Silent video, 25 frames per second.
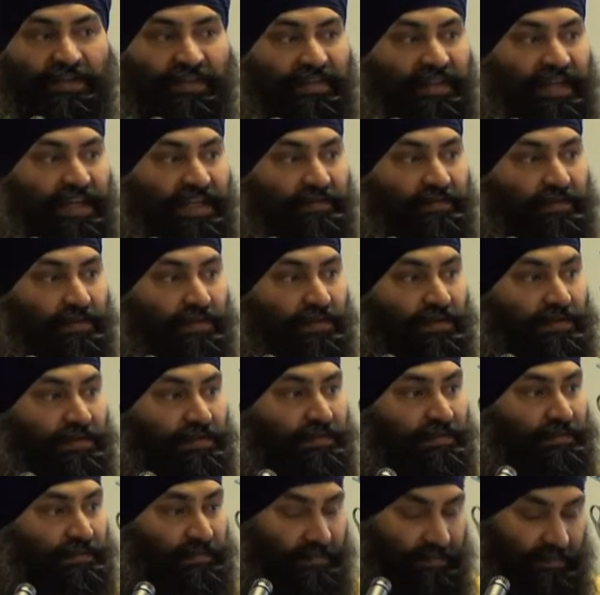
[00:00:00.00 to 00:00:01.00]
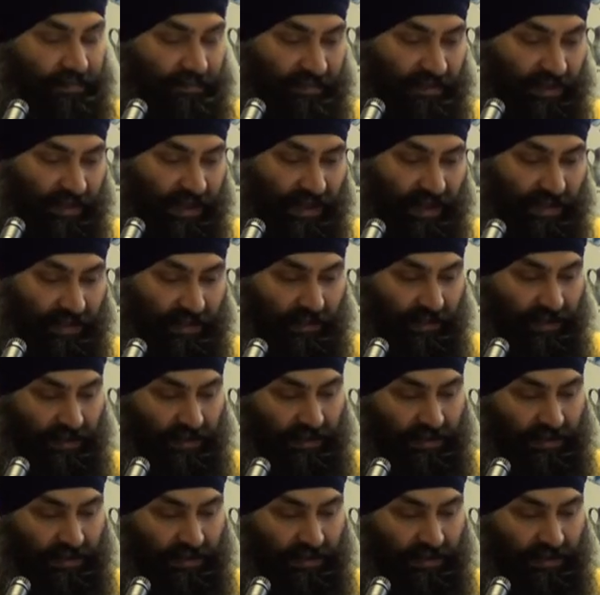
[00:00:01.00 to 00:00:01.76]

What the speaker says: thankful. Okay?